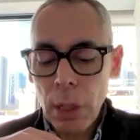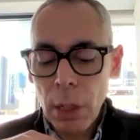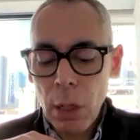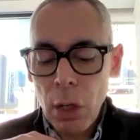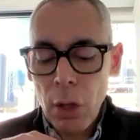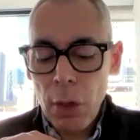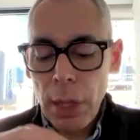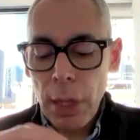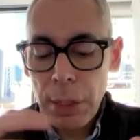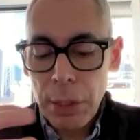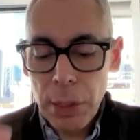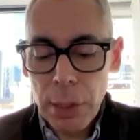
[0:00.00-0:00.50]

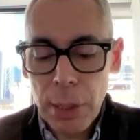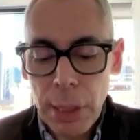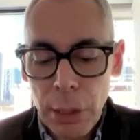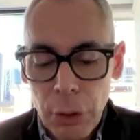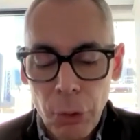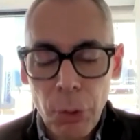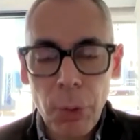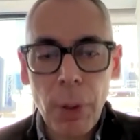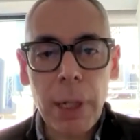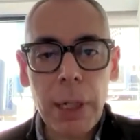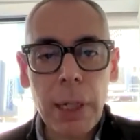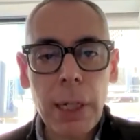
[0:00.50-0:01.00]
just need to
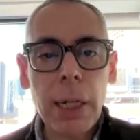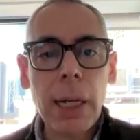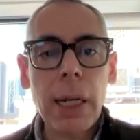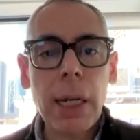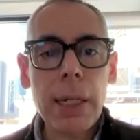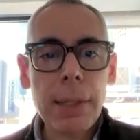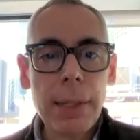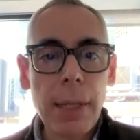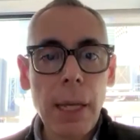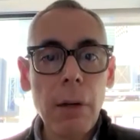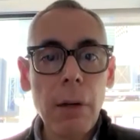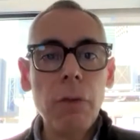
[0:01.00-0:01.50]

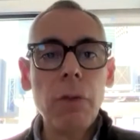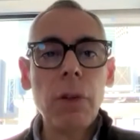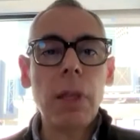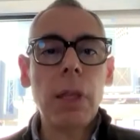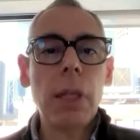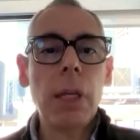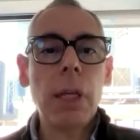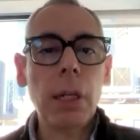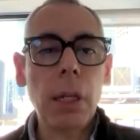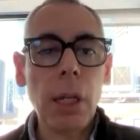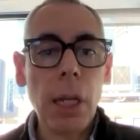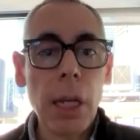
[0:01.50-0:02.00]
analyze
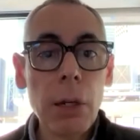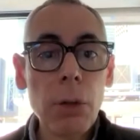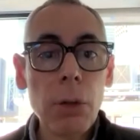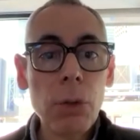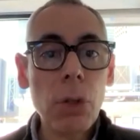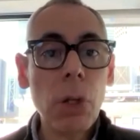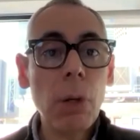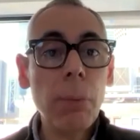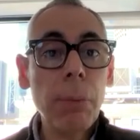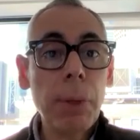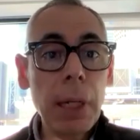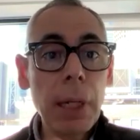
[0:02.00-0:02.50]
everything in
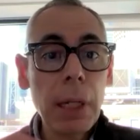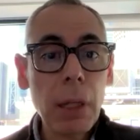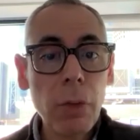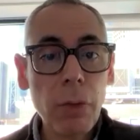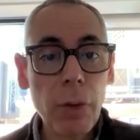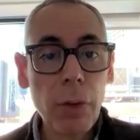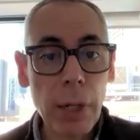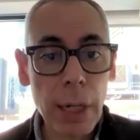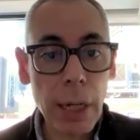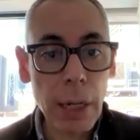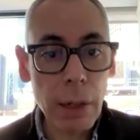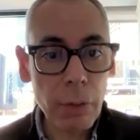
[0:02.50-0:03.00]
so many
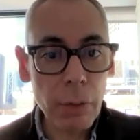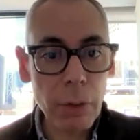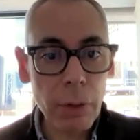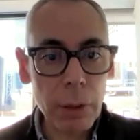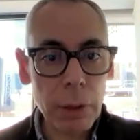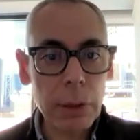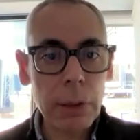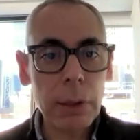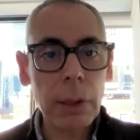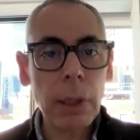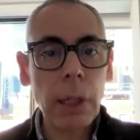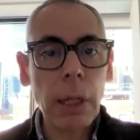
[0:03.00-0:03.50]
different
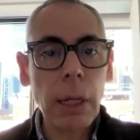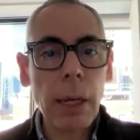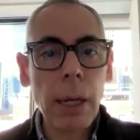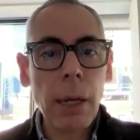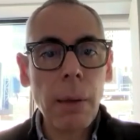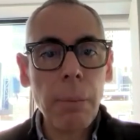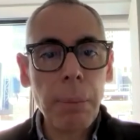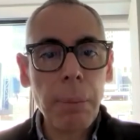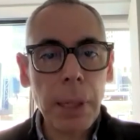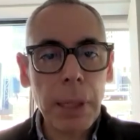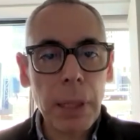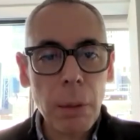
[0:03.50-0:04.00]
levels,
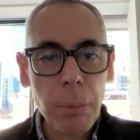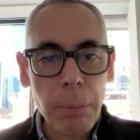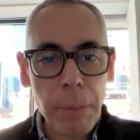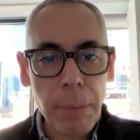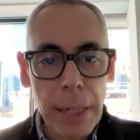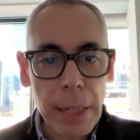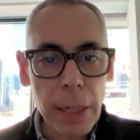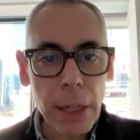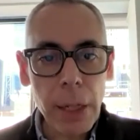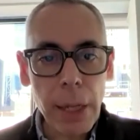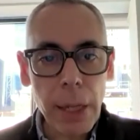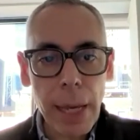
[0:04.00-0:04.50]
but in
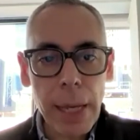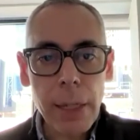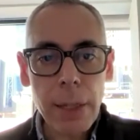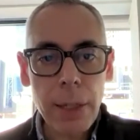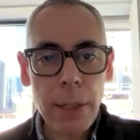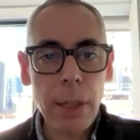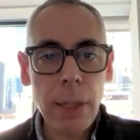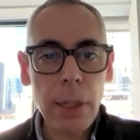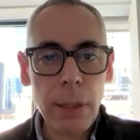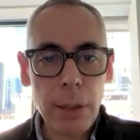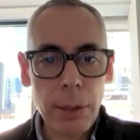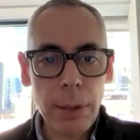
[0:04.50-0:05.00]
many
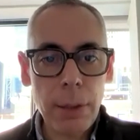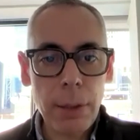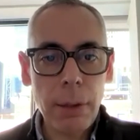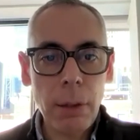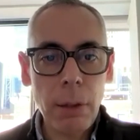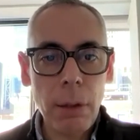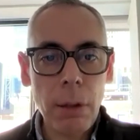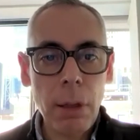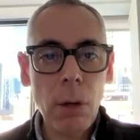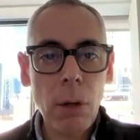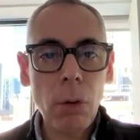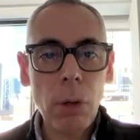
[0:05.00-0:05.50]
cases,
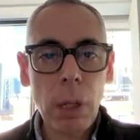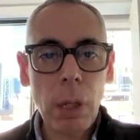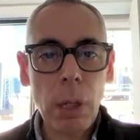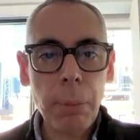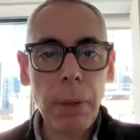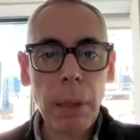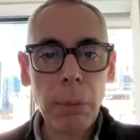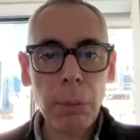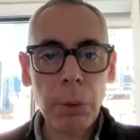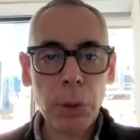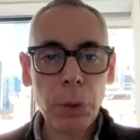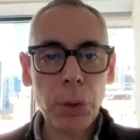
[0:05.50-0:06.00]
they want to be
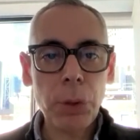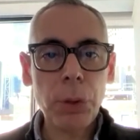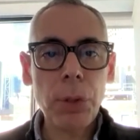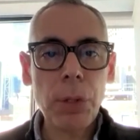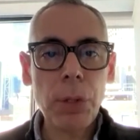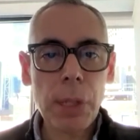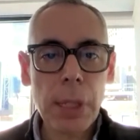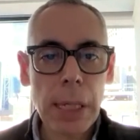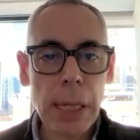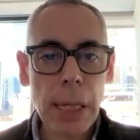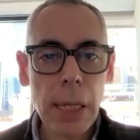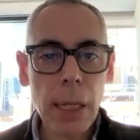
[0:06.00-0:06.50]
able to
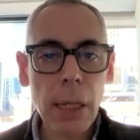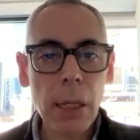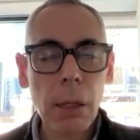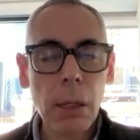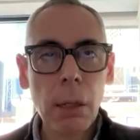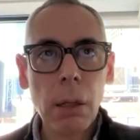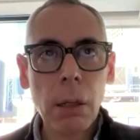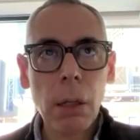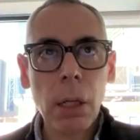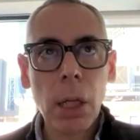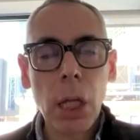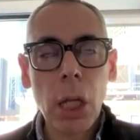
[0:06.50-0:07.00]
see
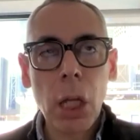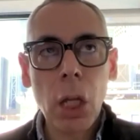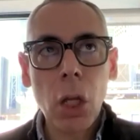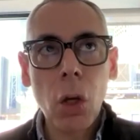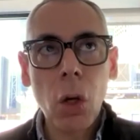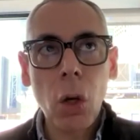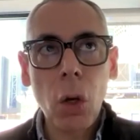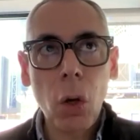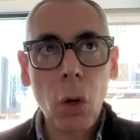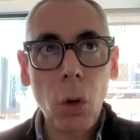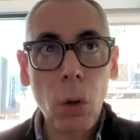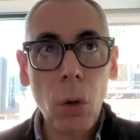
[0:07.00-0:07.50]

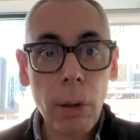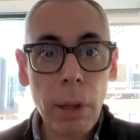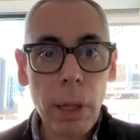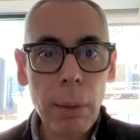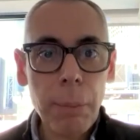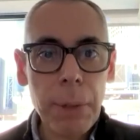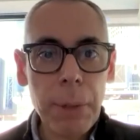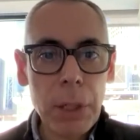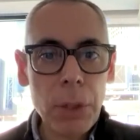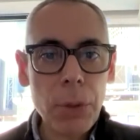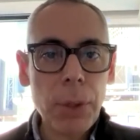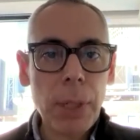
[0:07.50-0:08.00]
all the
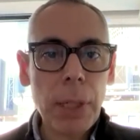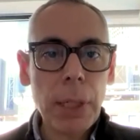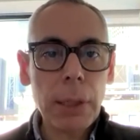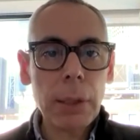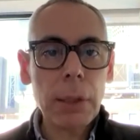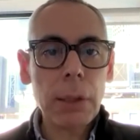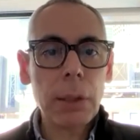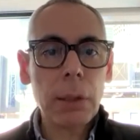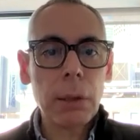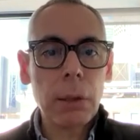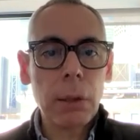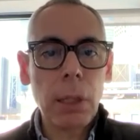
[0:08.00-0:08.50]

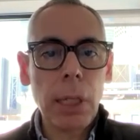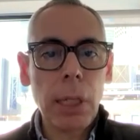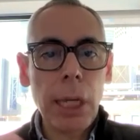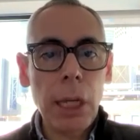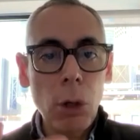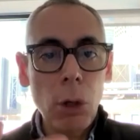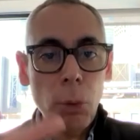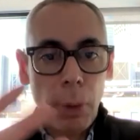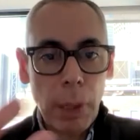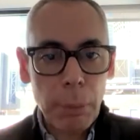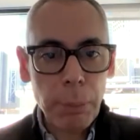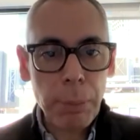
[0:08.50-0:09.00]
metrics in
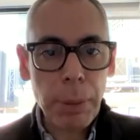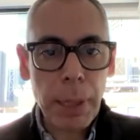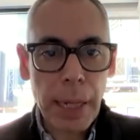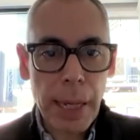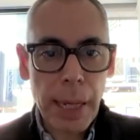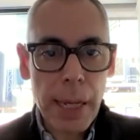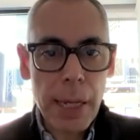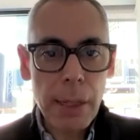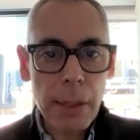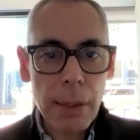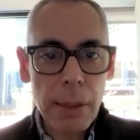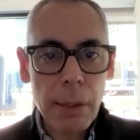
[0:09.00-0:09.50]
one
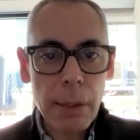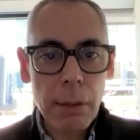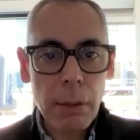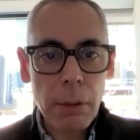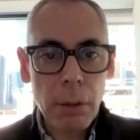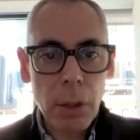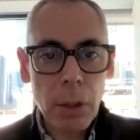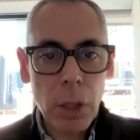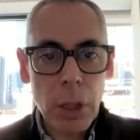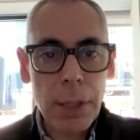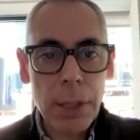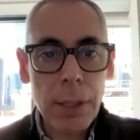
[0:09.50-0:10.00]
place,
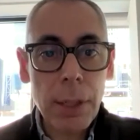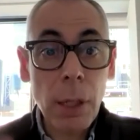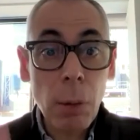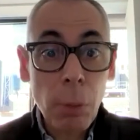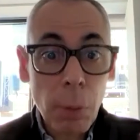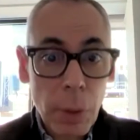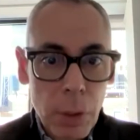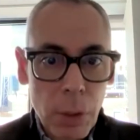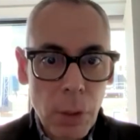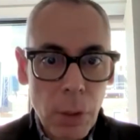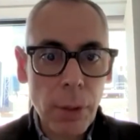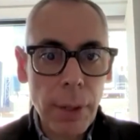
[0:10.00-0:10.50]
see
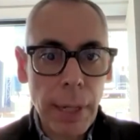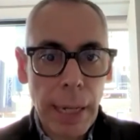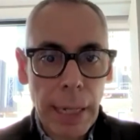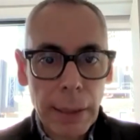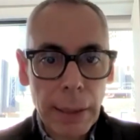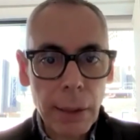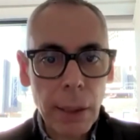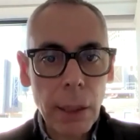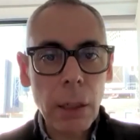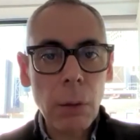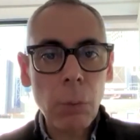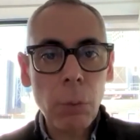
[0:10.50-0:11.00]
what's
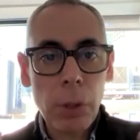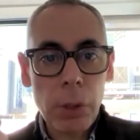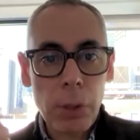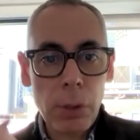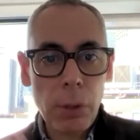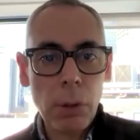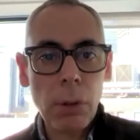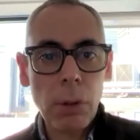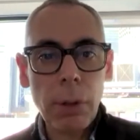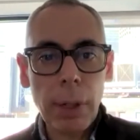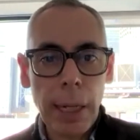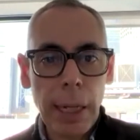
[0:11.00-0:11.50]
connected, what's
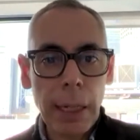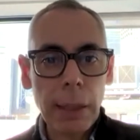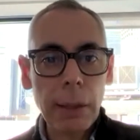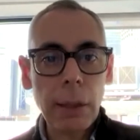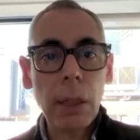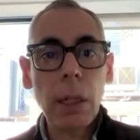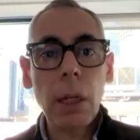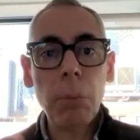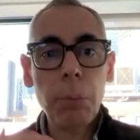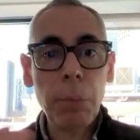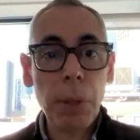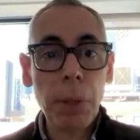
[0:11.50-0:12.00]
not connected,
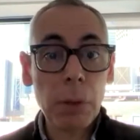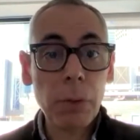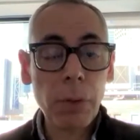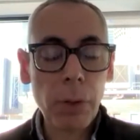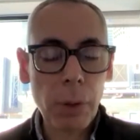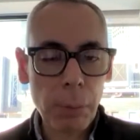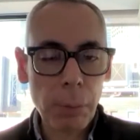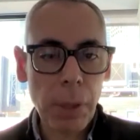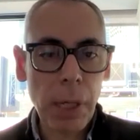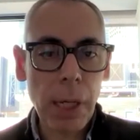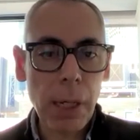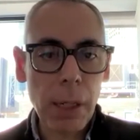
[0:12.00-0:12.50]
and build from
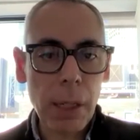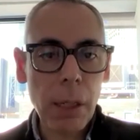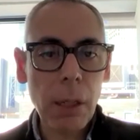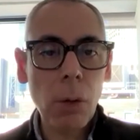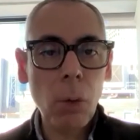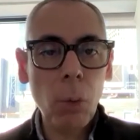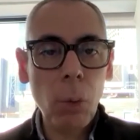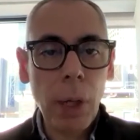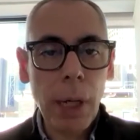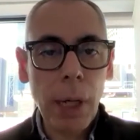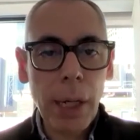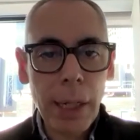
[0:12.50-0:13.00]
there.
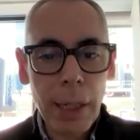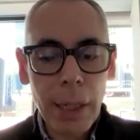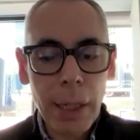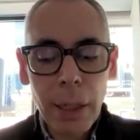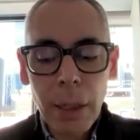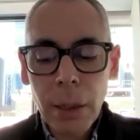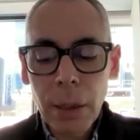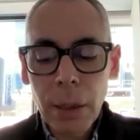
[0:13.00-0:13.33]
Why?